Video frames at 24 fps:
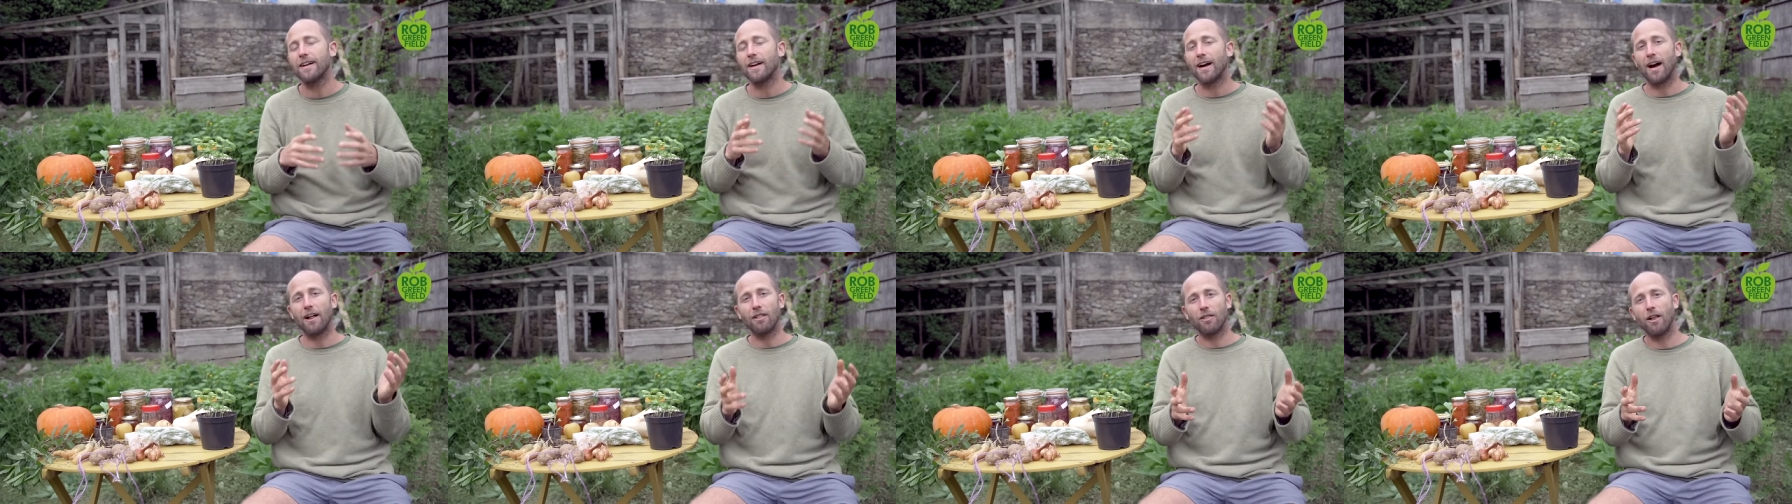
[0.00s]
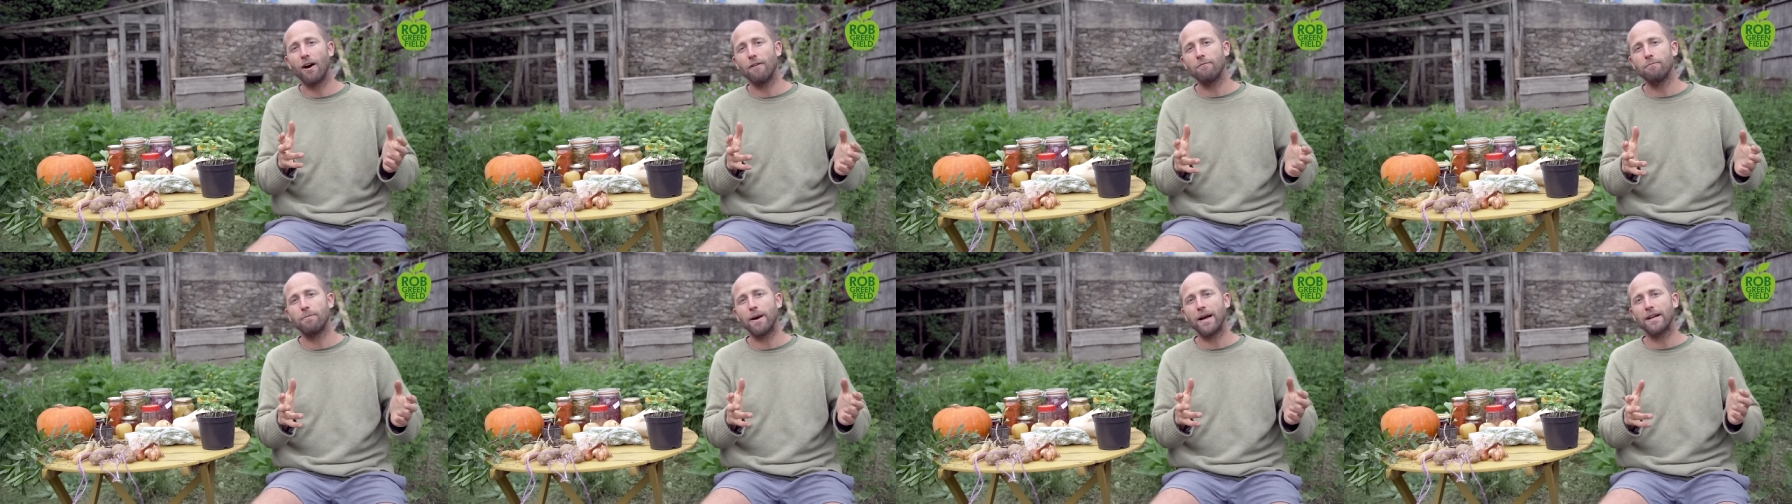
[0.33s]
I
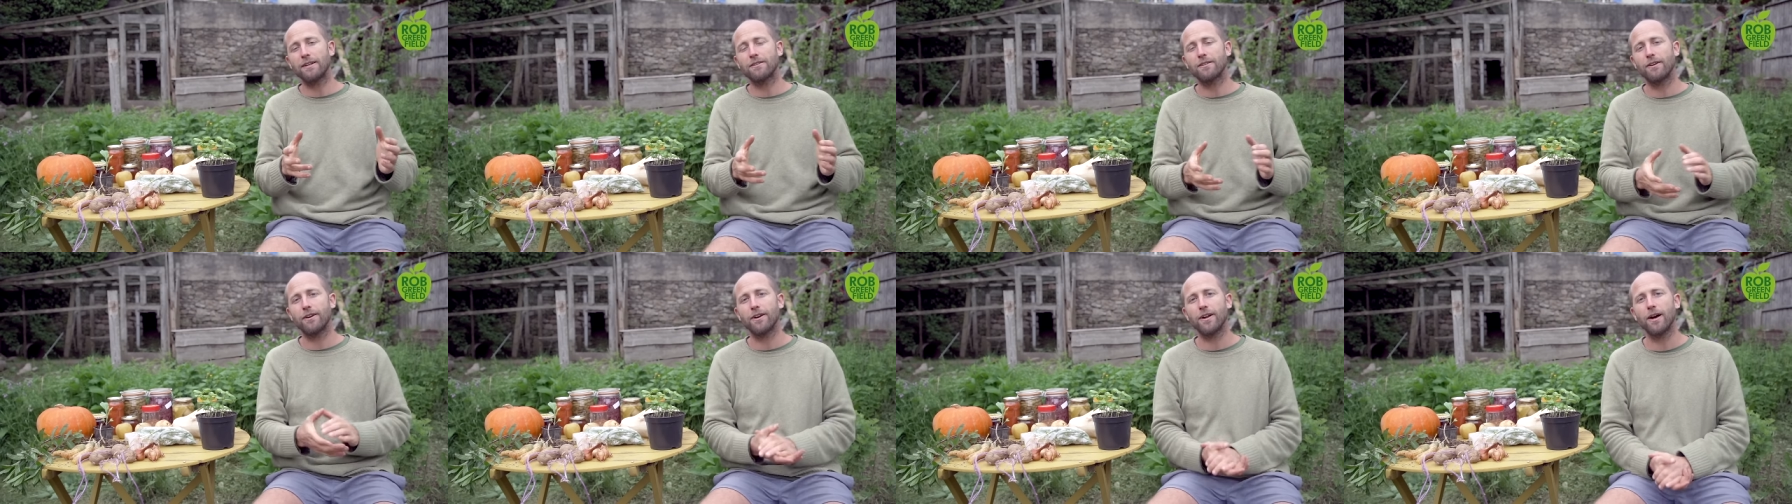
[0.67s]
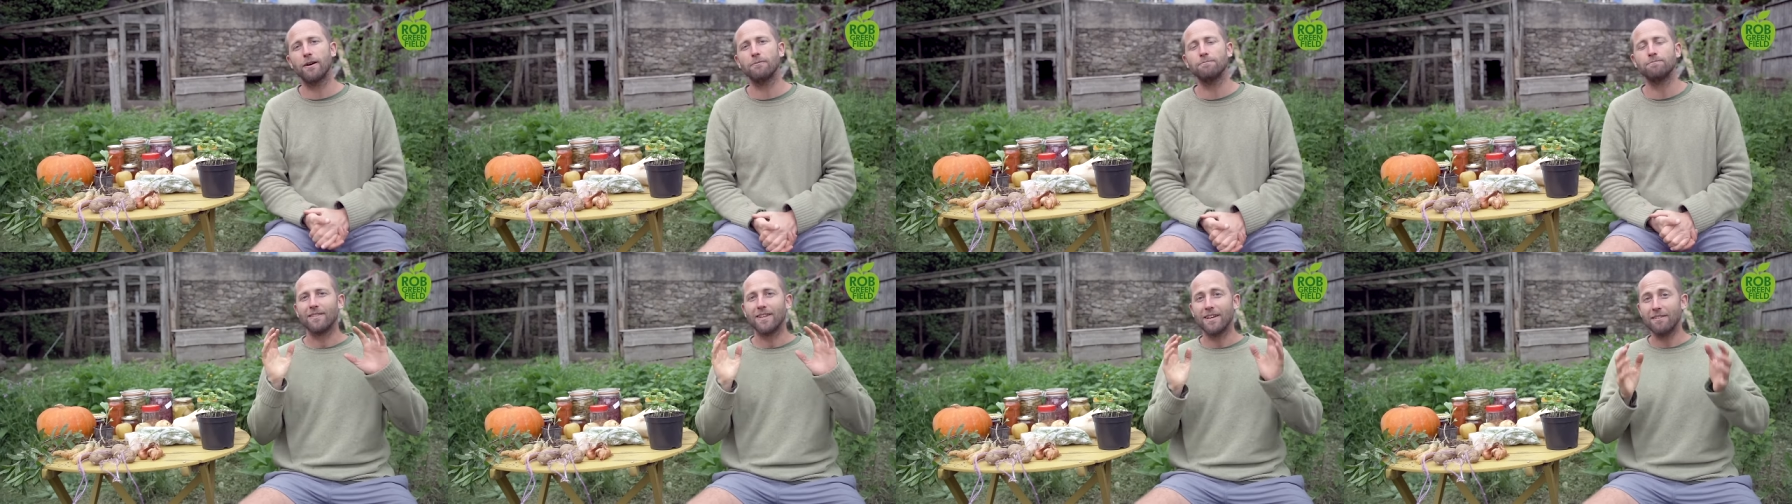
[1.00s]
love baked
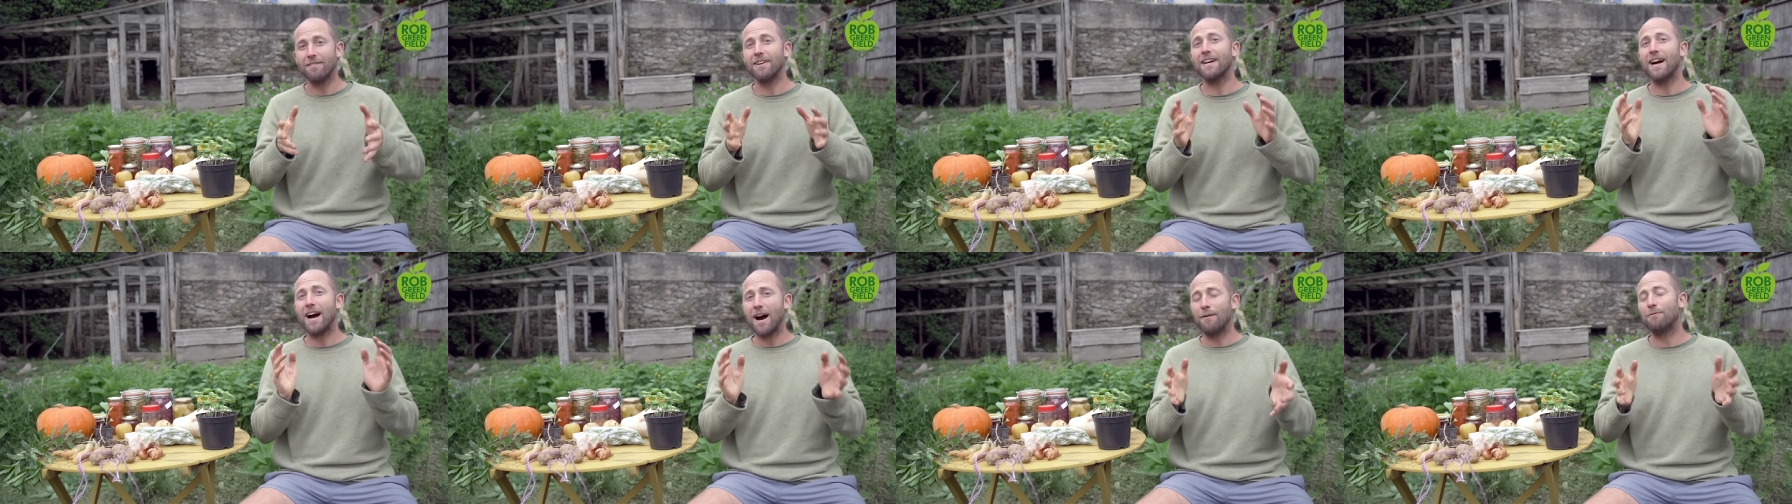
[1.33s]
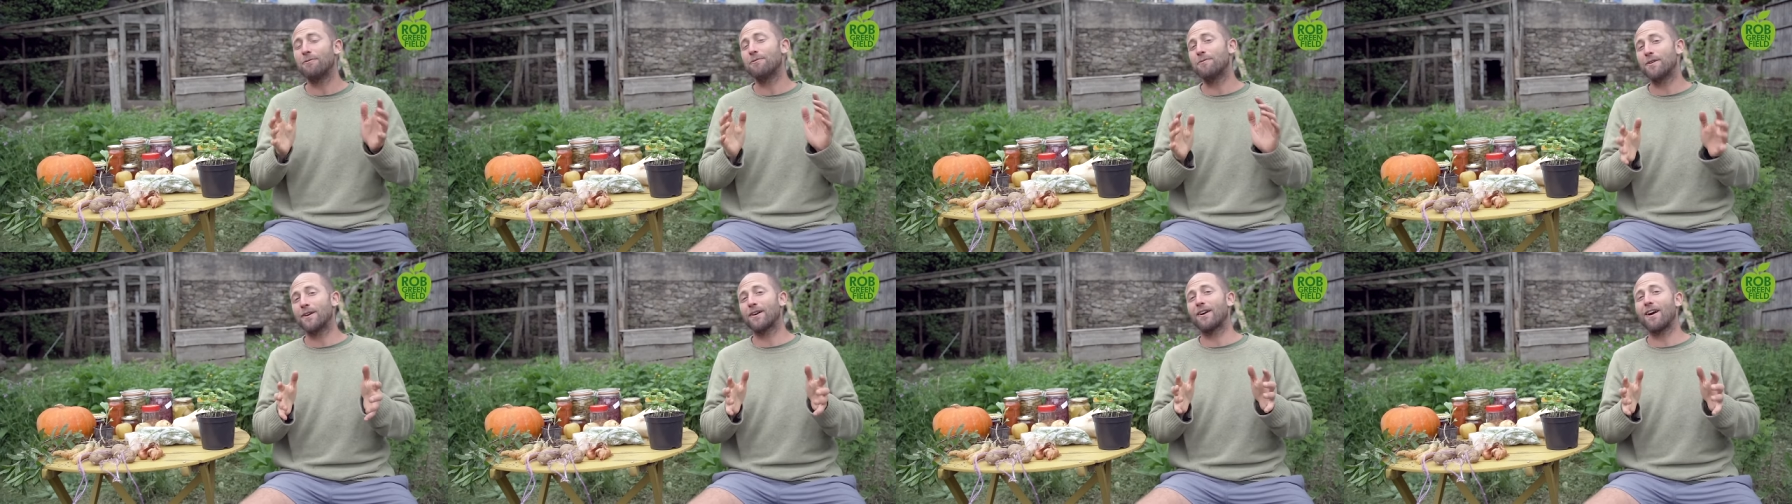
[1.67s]
turnip. Living off
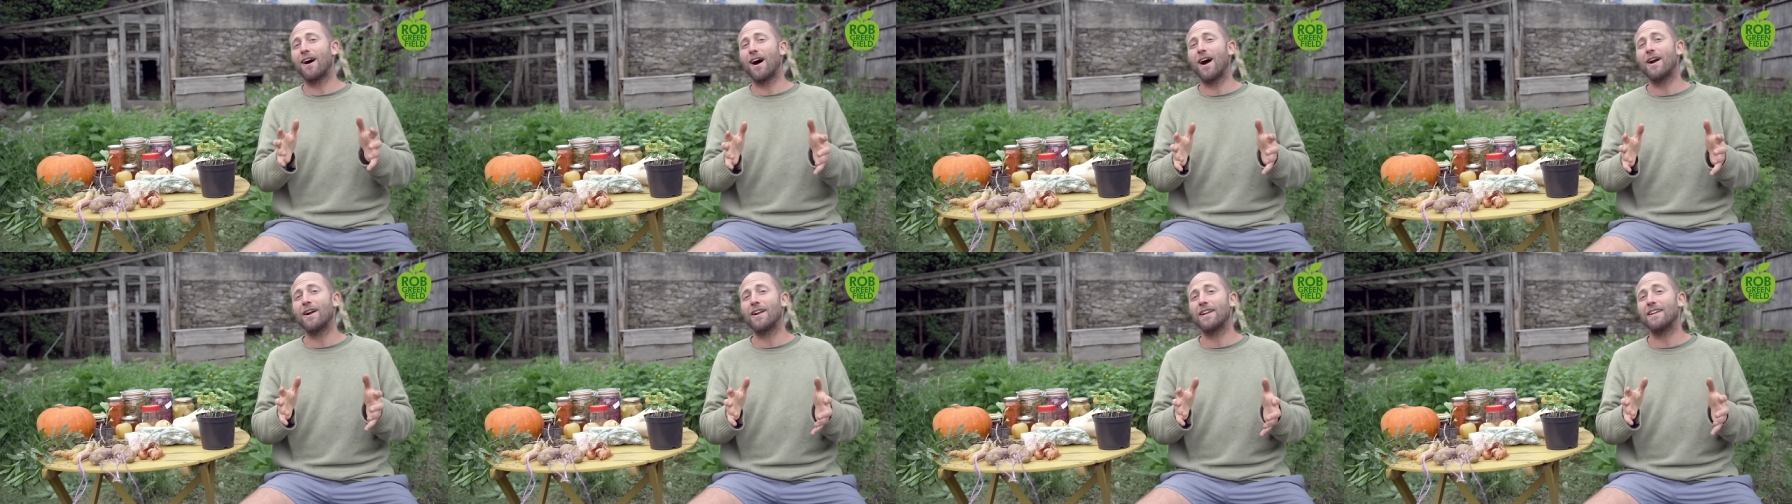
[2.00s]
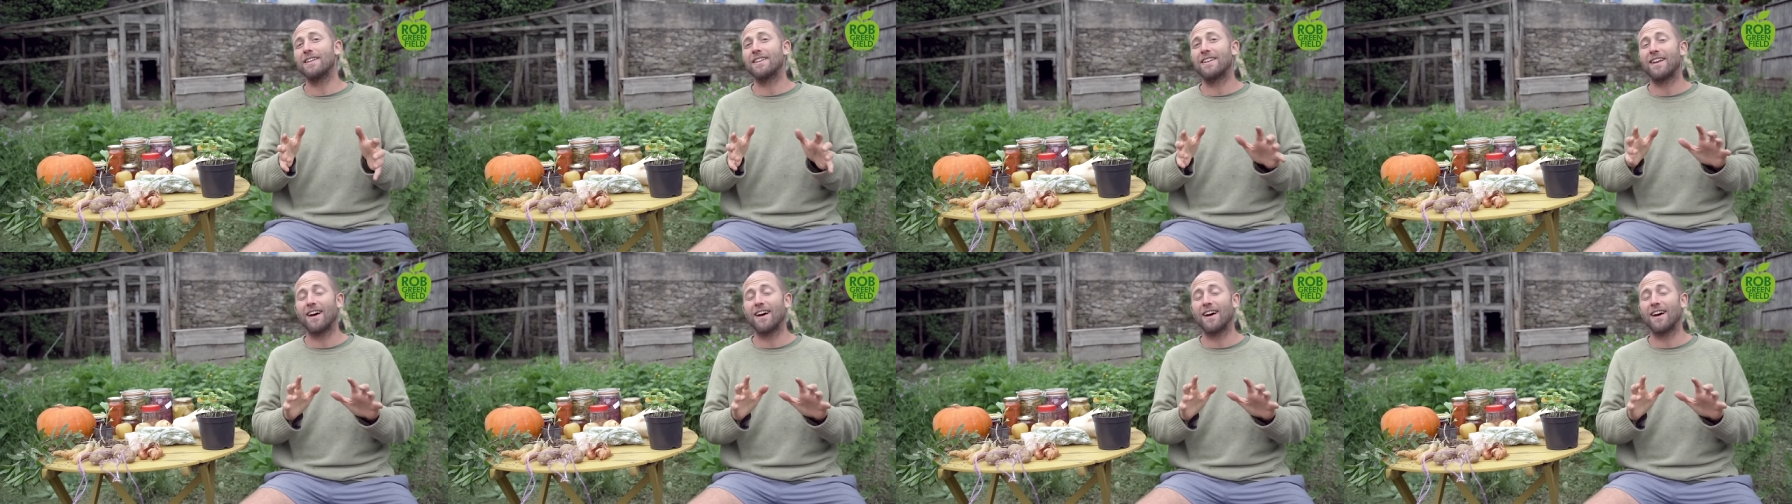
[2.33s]
of your garden